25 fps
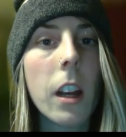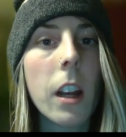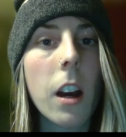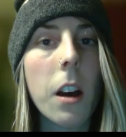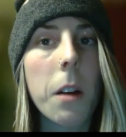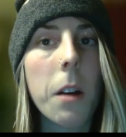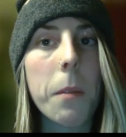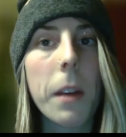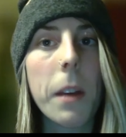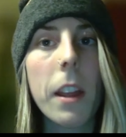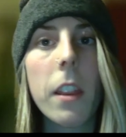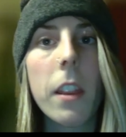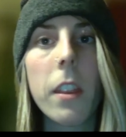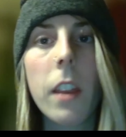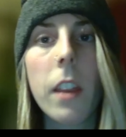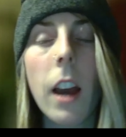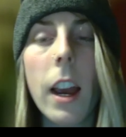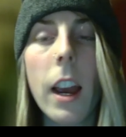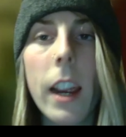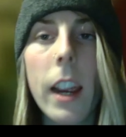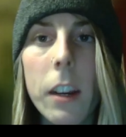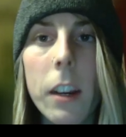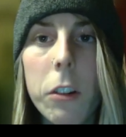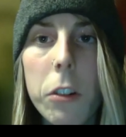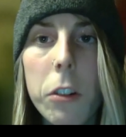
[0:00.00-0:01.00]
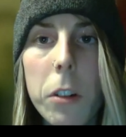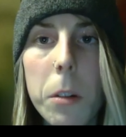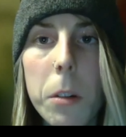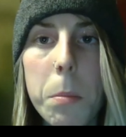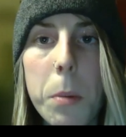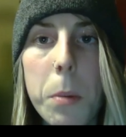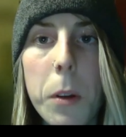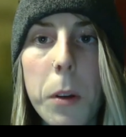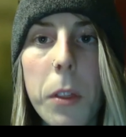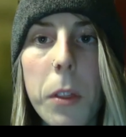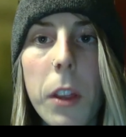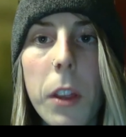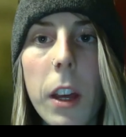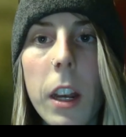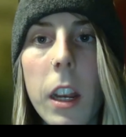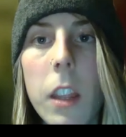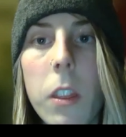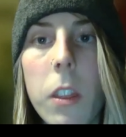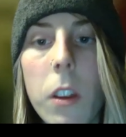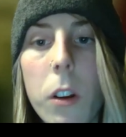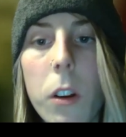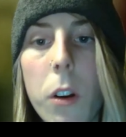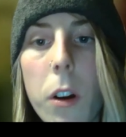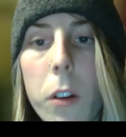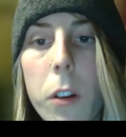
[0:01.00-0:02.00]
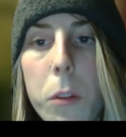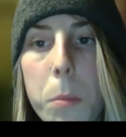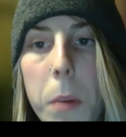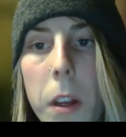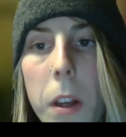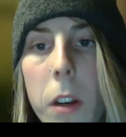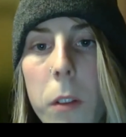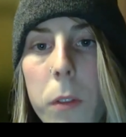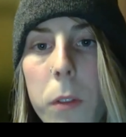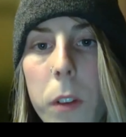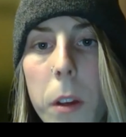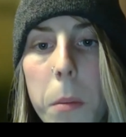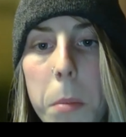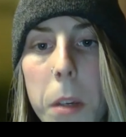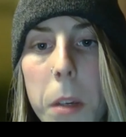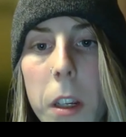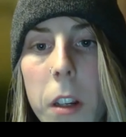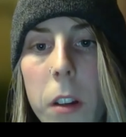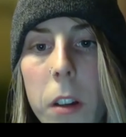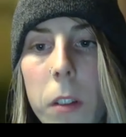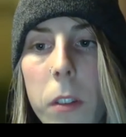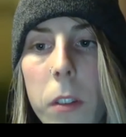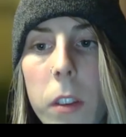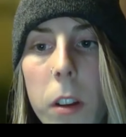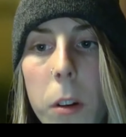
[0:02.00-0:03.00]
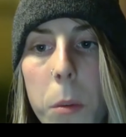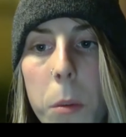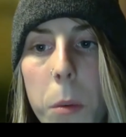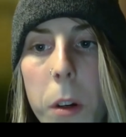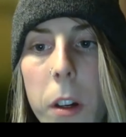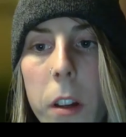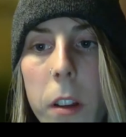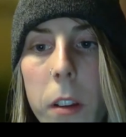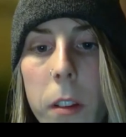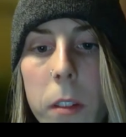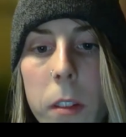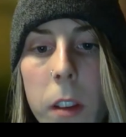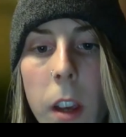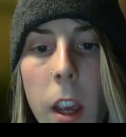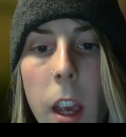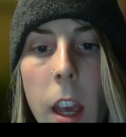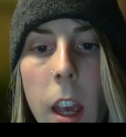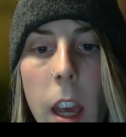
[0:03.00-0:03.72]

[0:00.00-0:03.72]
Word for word: Um, and I actually put that in the cost benefit because there was